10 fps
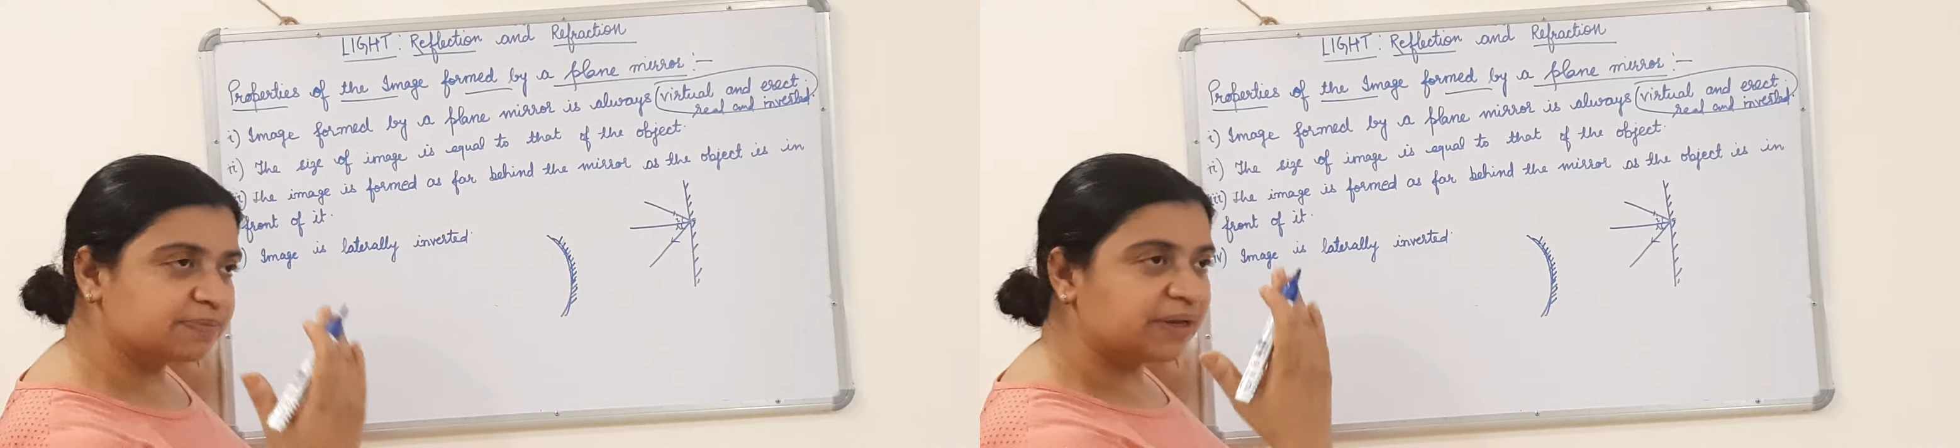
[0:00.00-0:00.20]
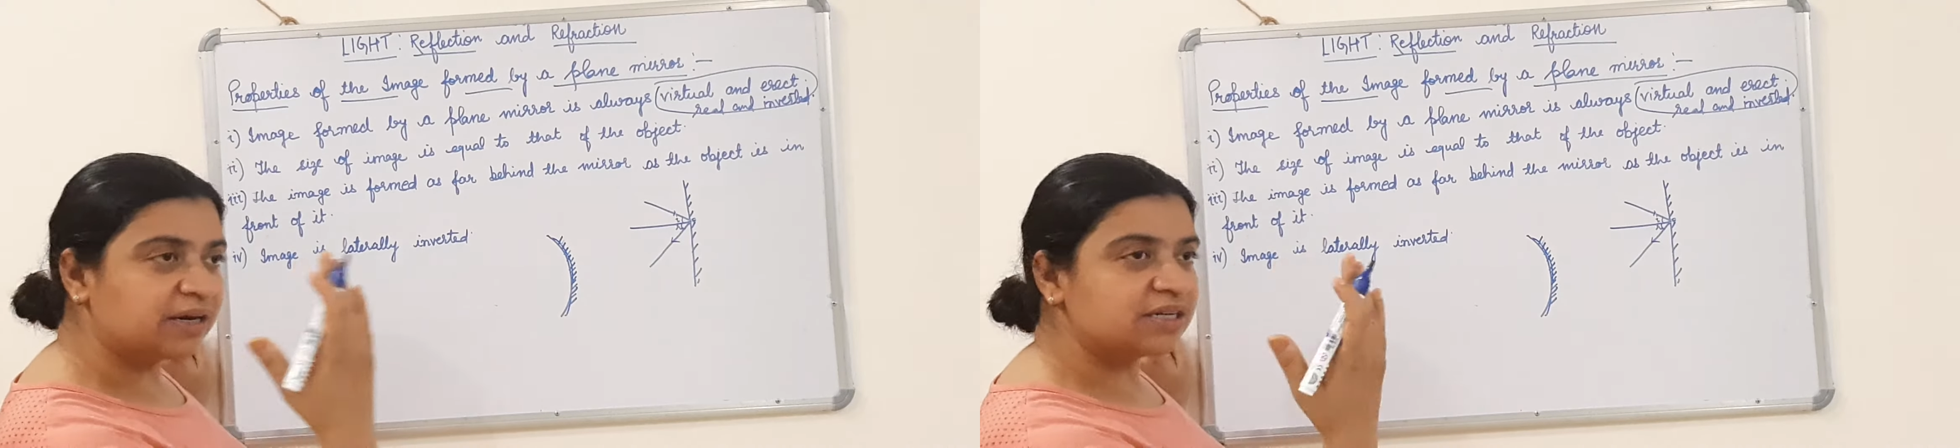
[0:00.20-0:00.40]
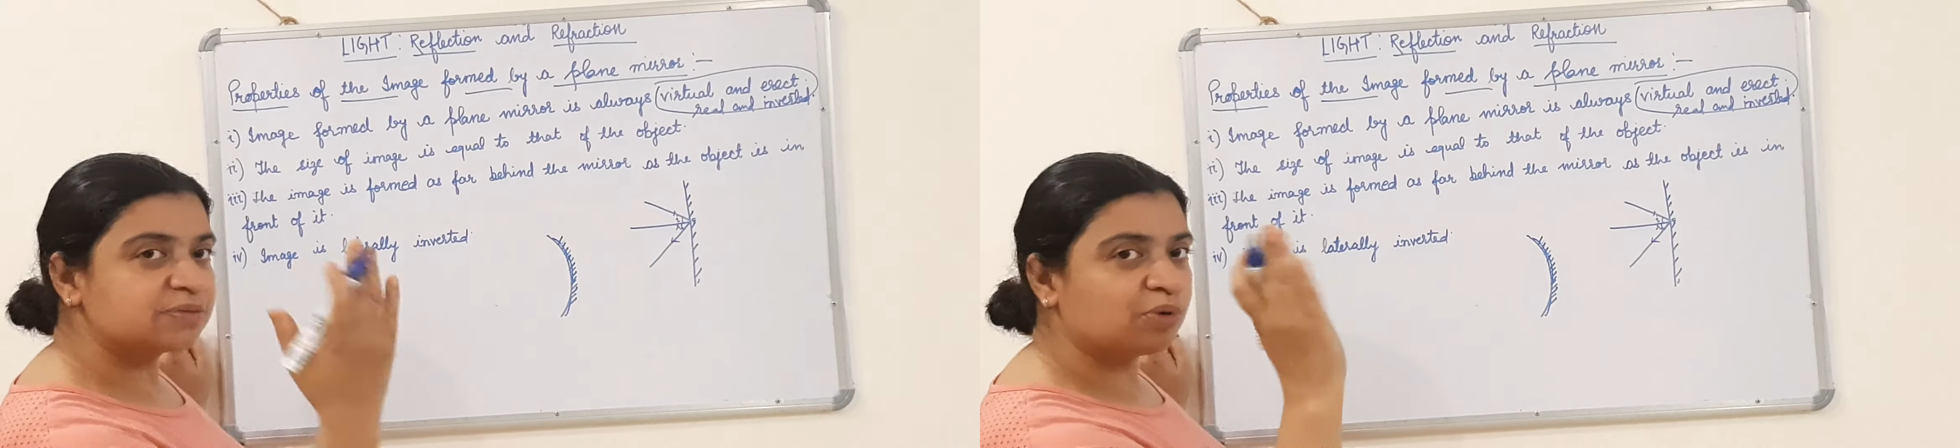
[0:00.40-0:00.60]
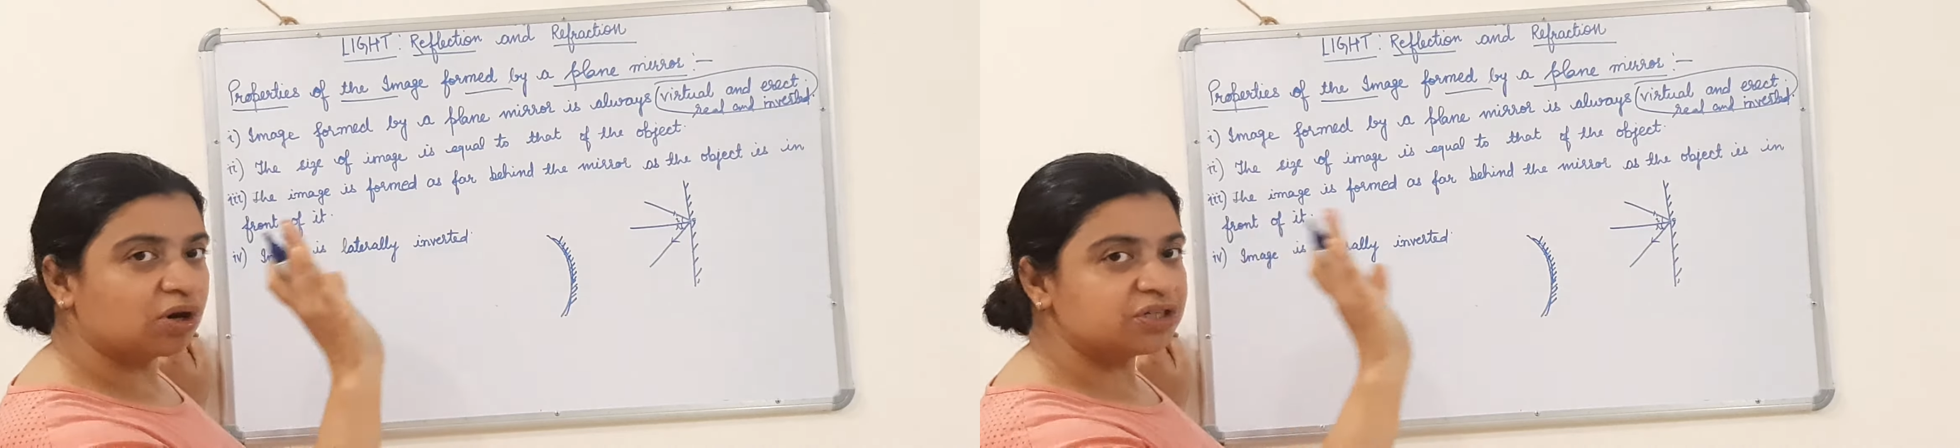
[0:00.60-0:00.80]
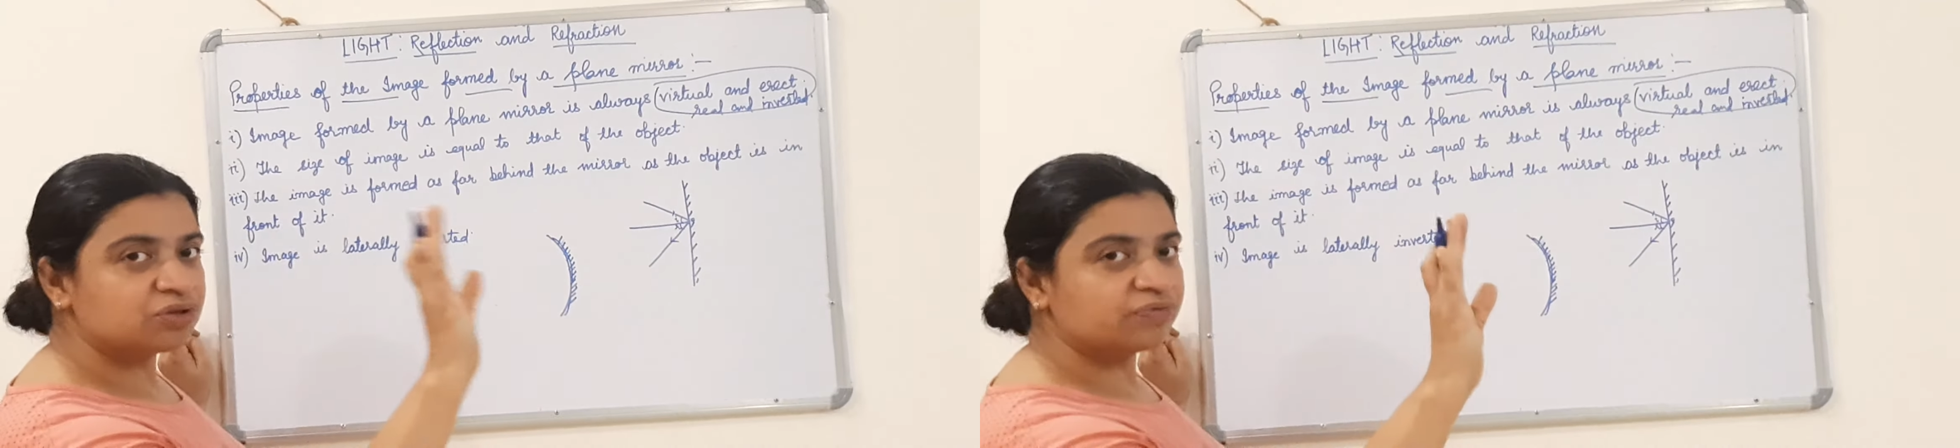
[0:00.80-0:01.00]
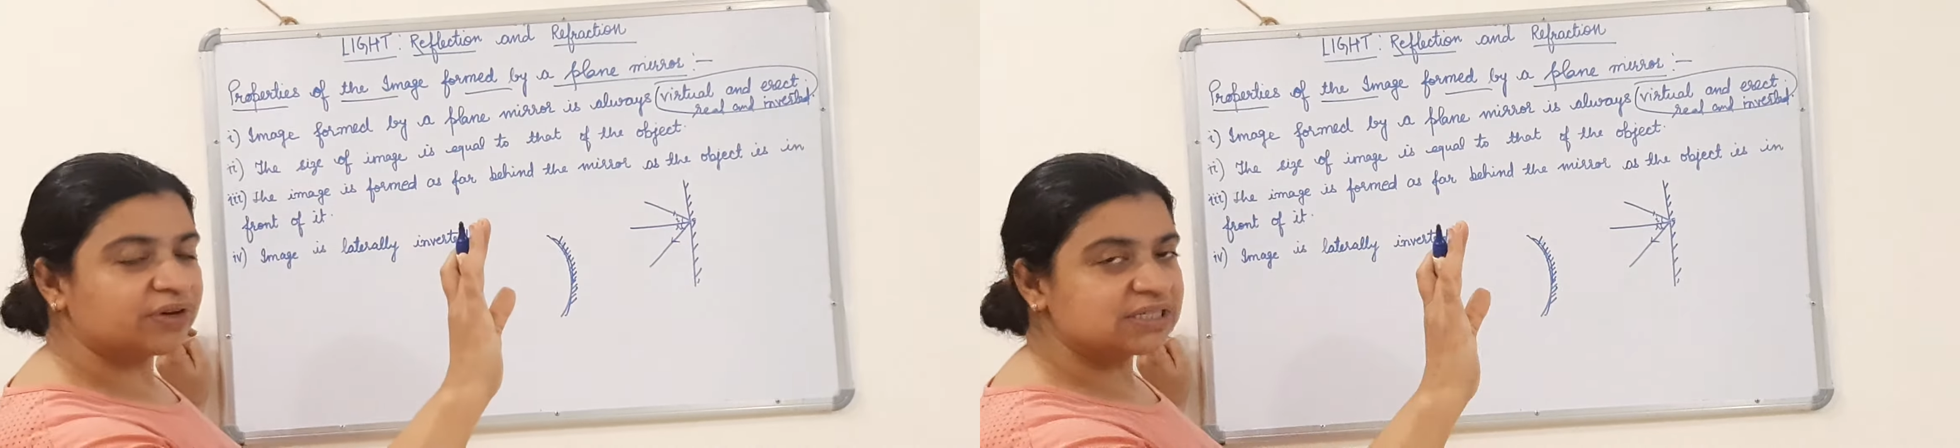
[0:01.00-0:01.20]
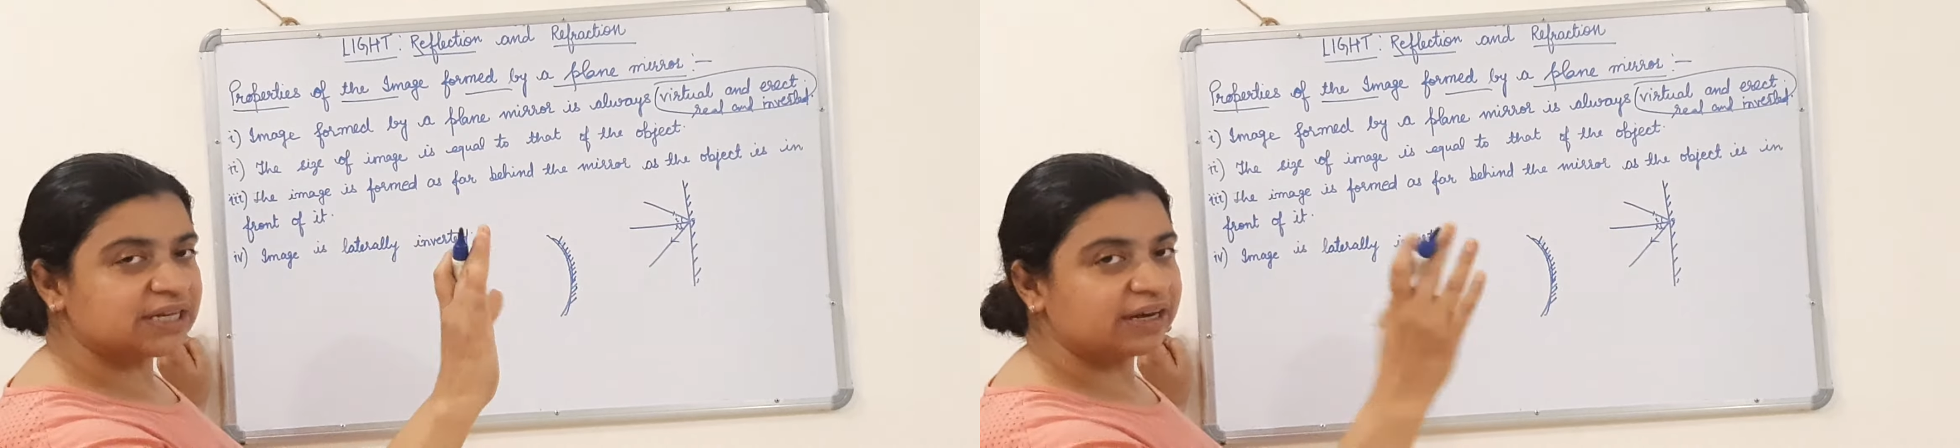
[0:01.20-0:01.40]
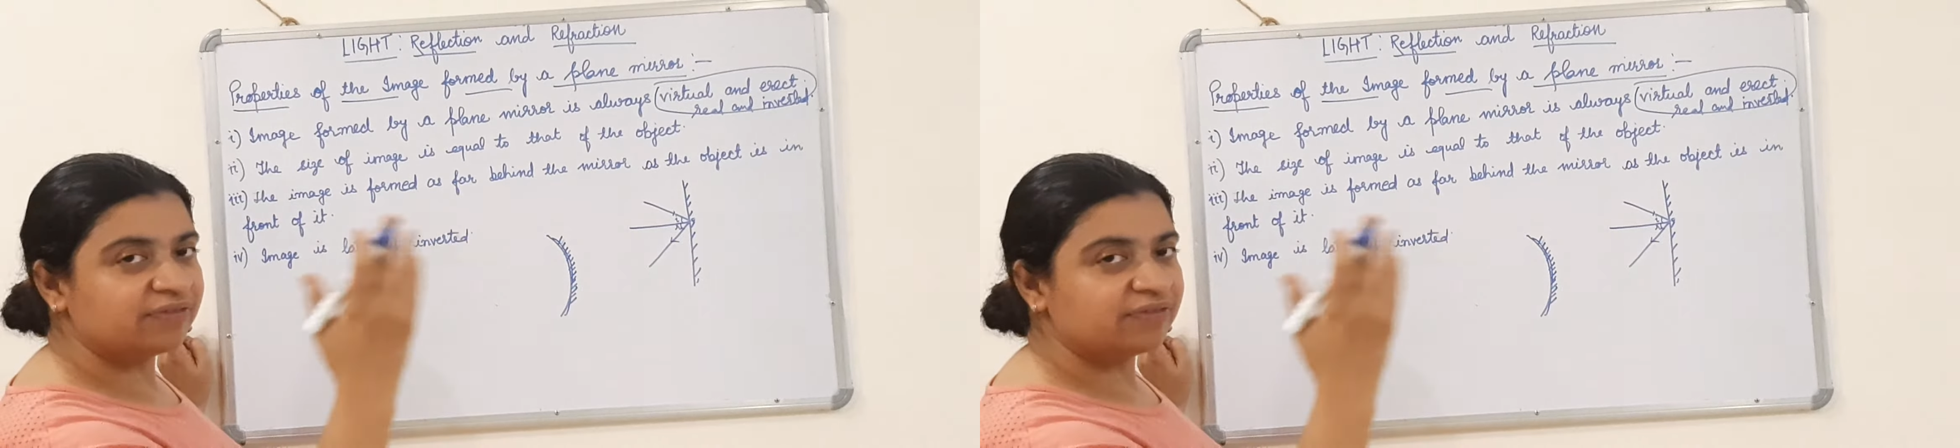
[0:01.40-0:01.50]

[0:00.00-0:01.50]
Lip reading: Mirror is polished on one side,